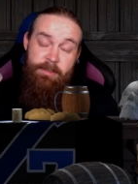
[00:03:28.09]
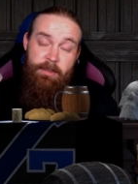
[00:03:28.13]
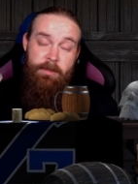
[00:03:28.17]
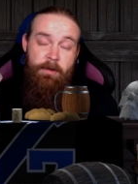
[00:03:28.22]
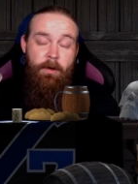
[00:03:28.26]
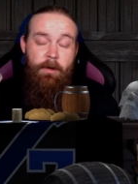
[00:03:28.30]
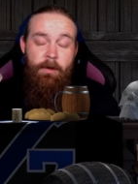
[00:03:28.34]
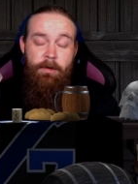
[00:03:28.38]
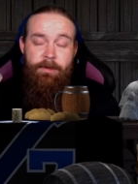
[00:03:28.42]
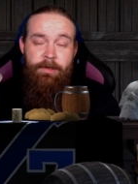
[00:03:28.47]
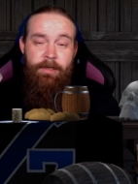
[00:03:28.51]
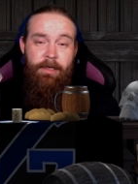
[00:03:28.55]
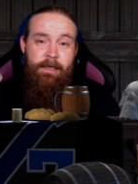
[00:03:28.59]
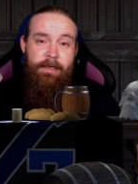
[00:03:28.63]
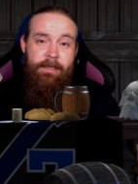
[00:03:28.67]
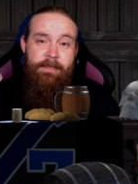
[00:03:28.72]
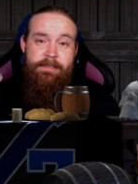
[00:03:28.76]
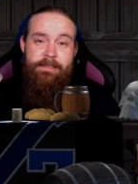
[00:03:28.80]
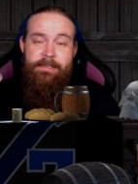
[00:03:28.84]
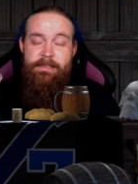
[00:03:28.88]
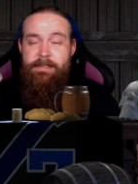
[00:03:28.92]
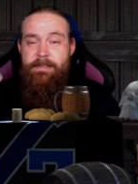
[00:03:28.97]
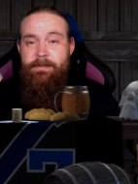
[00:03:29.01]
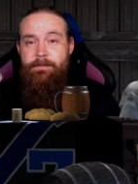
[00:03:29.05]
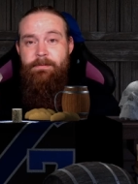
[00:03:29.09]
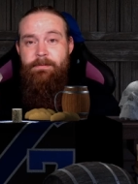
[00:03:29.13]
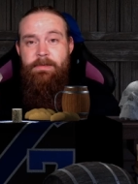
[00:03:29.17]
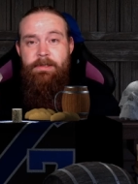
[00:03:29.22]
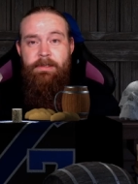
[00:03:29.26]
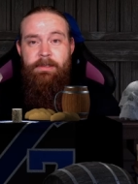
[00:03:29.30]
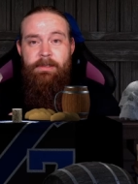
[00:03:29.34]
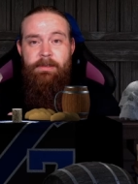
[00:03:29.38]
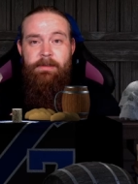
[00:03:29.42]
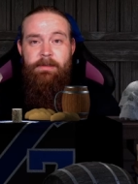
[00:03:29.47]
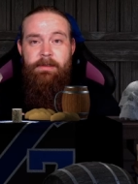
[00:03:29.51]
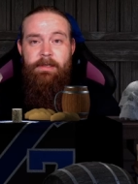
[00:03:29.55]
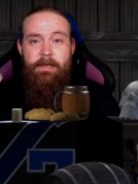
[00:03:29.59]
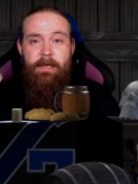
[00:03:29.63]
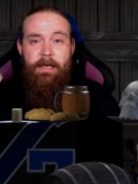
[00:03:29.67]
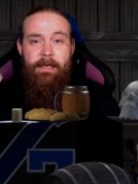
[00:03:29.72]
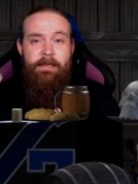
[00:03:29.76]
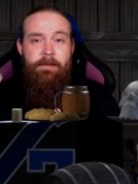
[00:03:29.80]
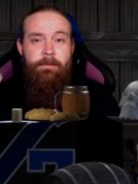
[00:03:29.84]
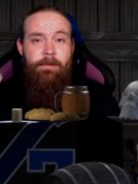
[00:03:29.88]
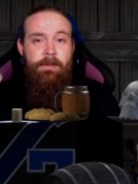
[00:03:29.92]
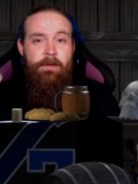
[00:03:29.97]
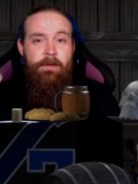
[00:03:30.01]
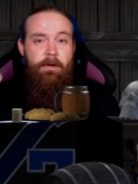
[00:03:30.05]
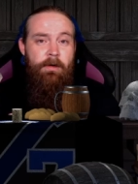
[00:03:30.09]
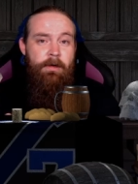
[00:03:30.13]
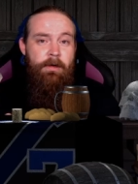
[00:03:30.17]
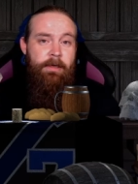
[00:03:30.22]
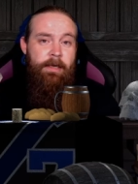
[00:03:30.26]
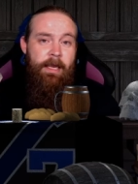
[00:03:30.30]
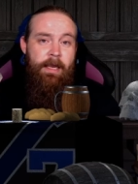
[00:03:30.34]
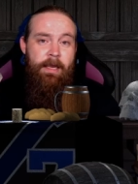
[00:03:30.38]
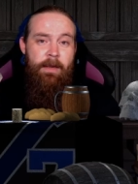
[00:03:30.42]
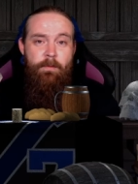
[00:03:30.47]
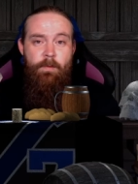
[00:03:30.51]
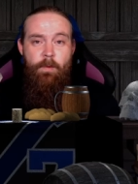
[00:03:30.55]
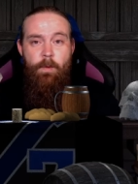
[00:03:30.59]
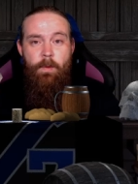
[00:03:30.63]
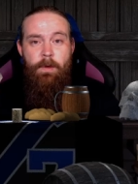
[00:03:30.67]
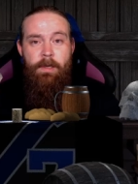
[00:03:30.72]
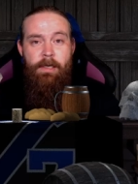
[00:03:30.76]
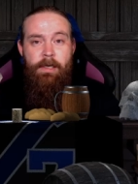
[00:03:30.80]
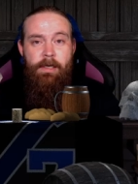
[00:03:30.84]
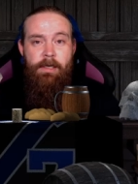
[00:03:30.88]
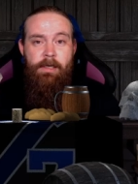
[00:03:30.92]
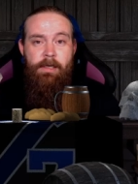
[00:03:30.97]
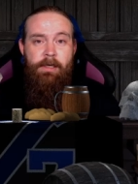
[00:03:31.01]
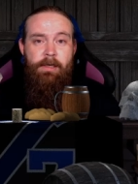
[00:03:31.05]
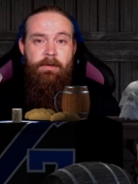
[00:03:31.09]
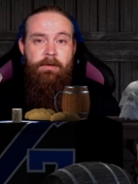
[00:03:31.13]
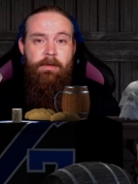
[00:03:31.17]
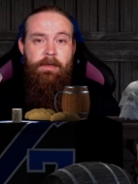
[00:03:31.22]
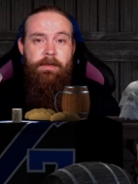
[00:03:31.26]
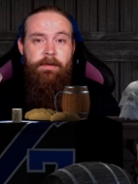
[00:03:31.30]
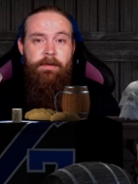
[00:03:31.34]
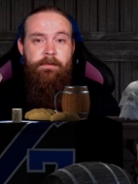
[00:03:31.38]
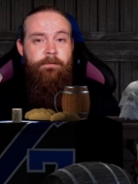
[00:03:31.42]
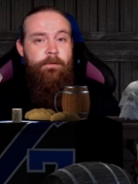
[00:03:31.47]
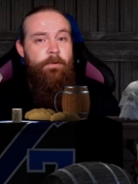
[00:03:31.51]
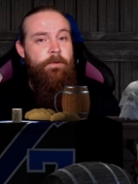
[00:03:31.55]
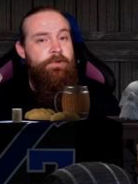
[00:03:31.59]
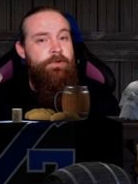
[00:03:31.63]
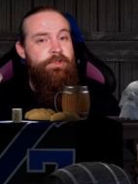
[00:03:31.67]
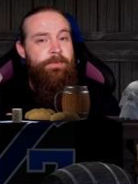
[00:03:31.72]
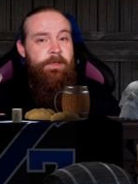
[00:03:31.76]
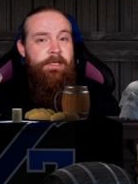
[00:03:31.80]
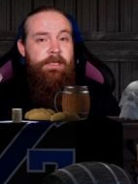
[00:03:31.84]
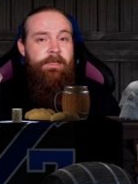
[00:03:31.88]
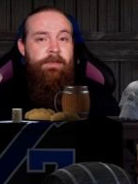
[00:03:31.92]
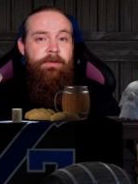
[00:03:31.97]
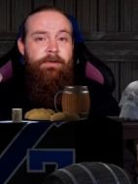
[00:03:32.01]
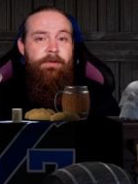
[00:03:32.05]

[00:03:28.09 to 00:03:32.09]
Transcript: a card trading system, a collectible card game where you can force me to